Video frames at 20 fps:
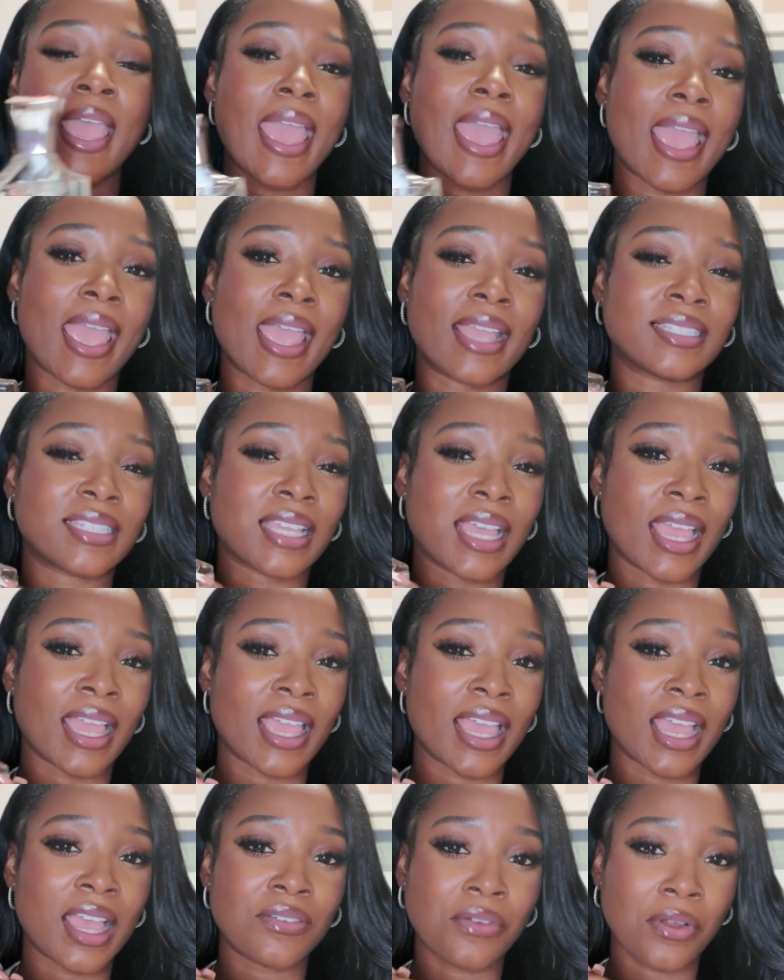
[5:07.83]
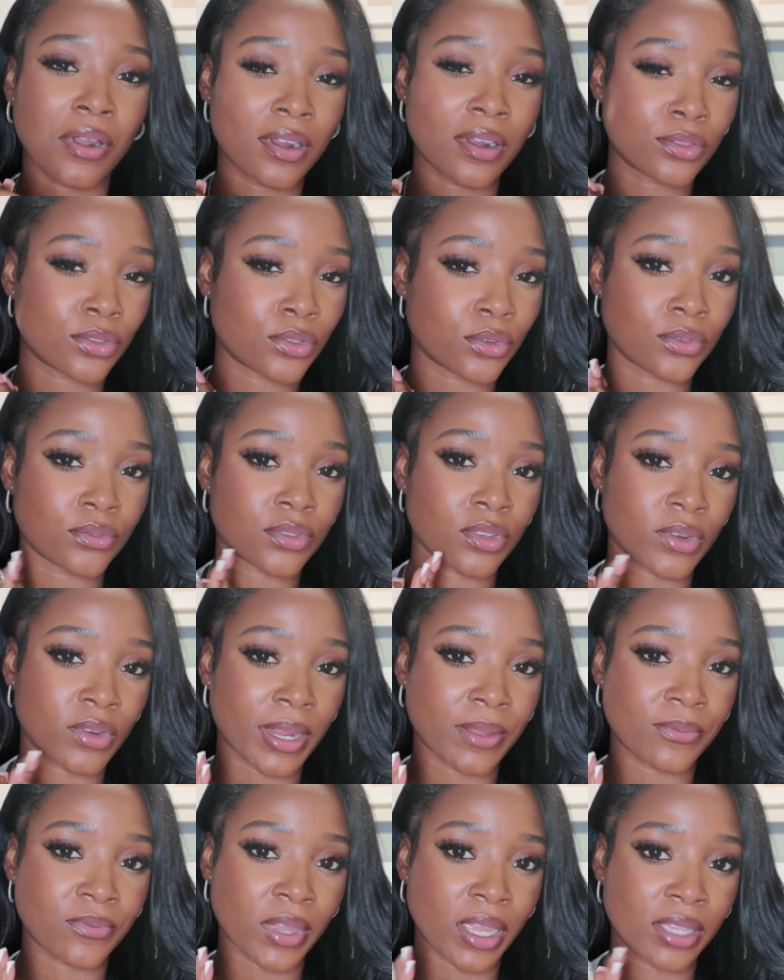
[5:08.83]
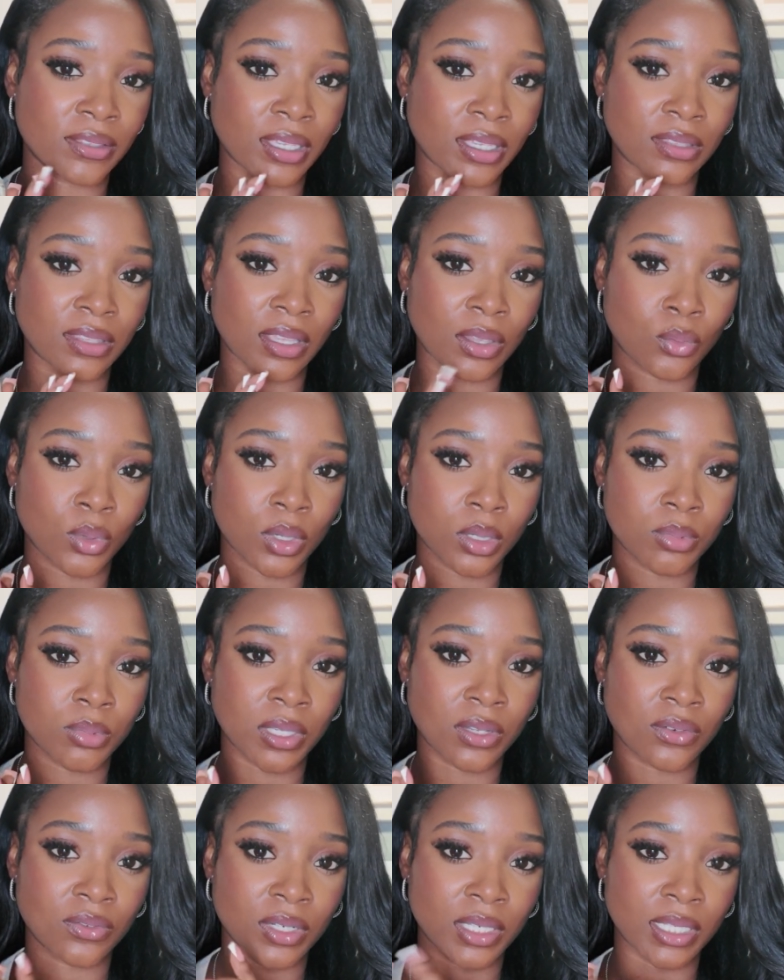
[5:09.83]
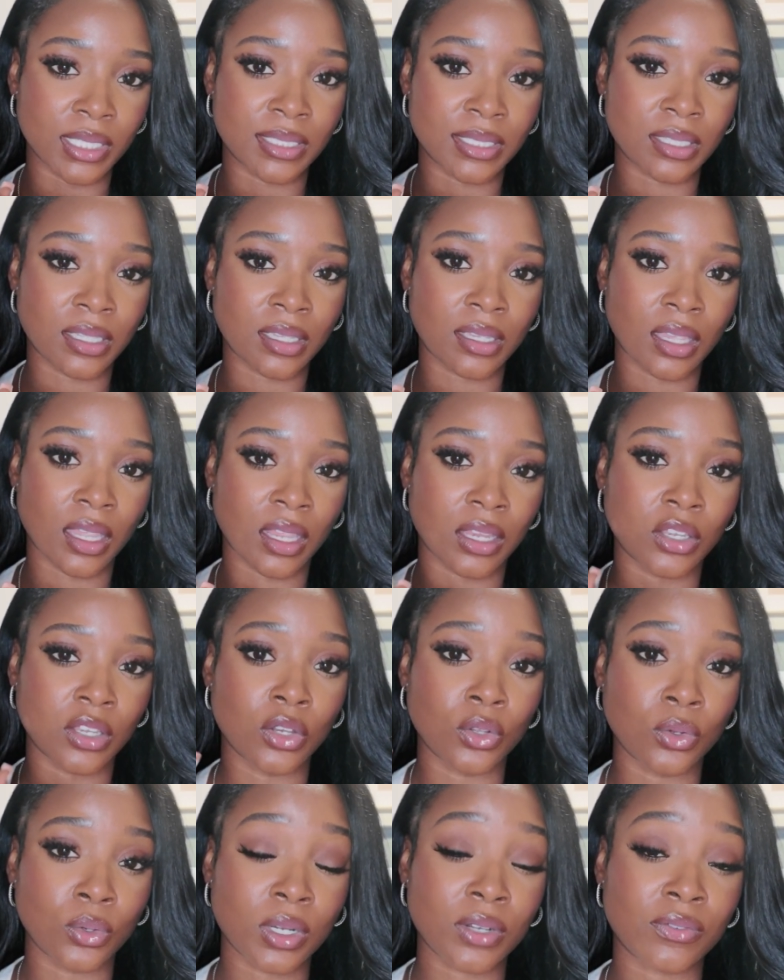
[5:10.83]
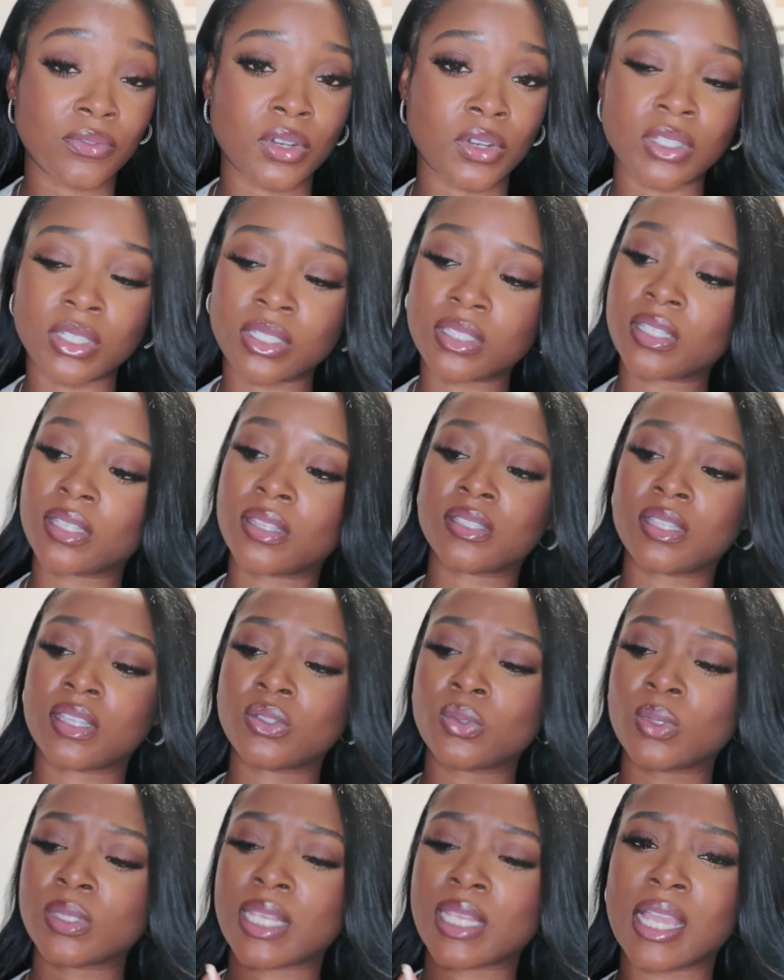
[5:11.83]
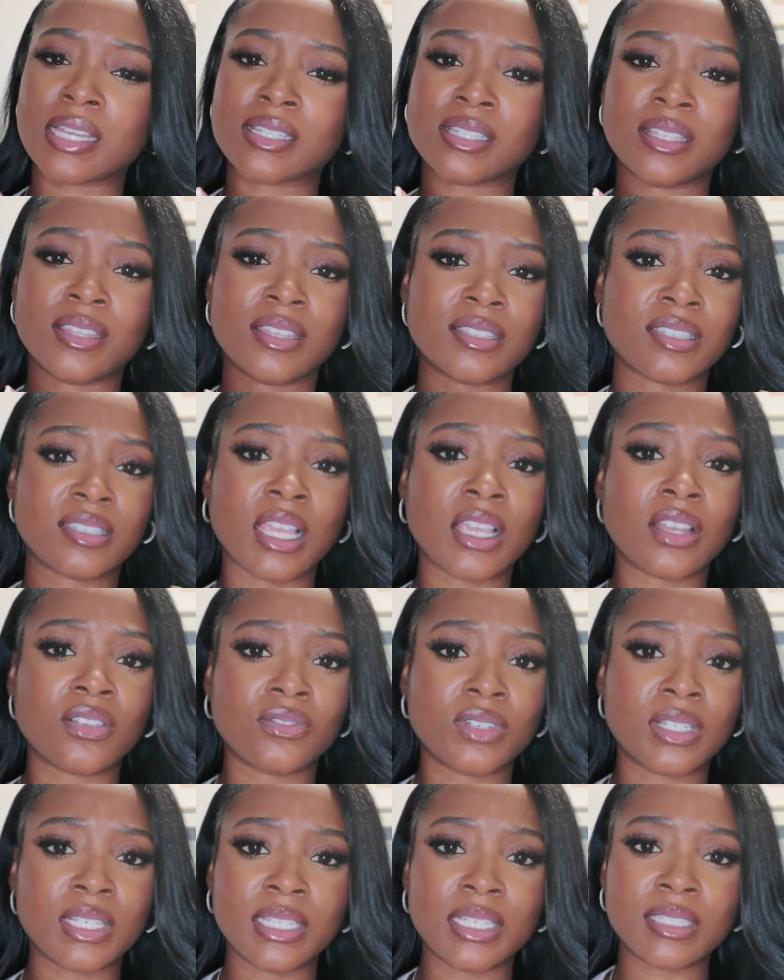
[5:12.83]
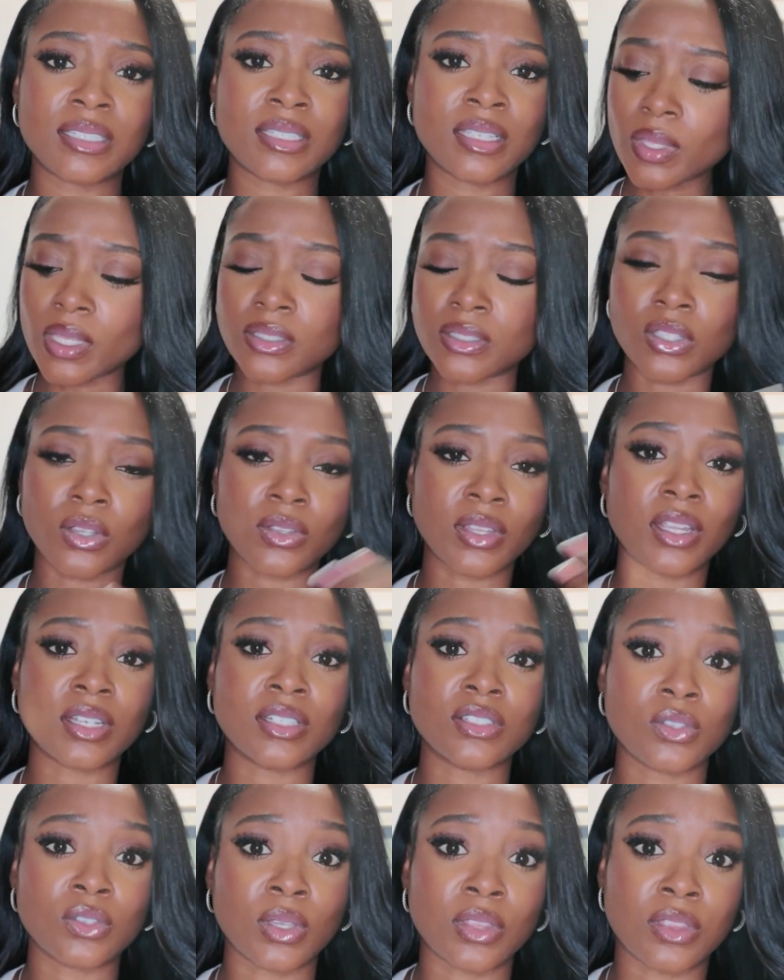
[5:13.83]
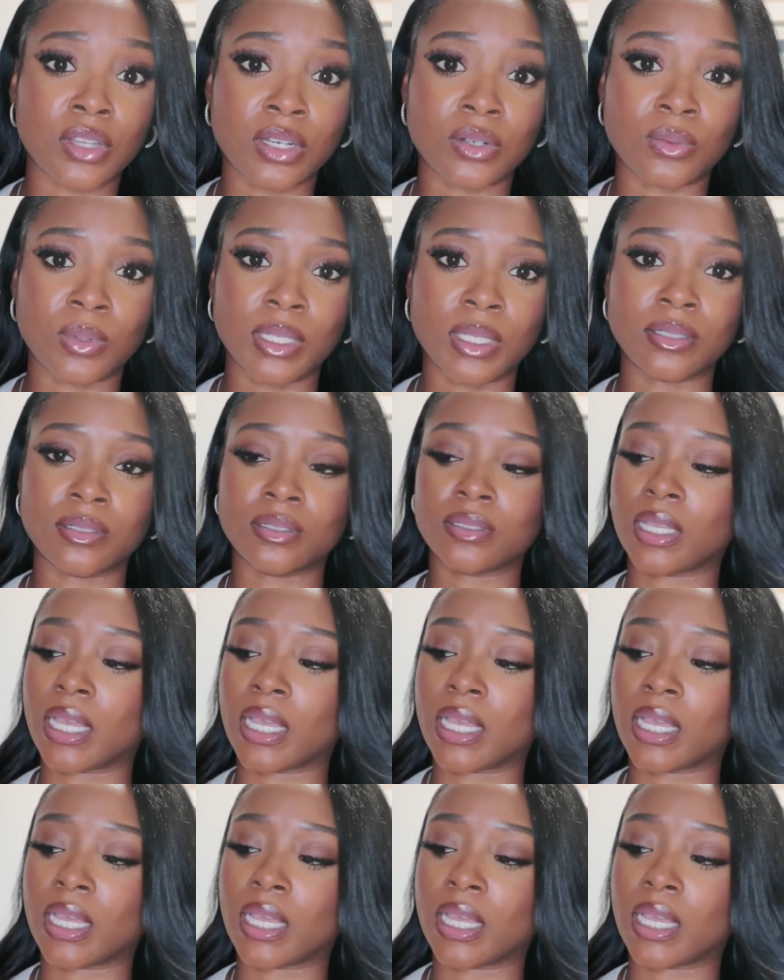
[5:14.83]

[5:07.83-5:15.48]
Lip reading: And I have heard through the grapevine that they will be releasing a newer version to this. This was actually the second release, so they're going to do a third one.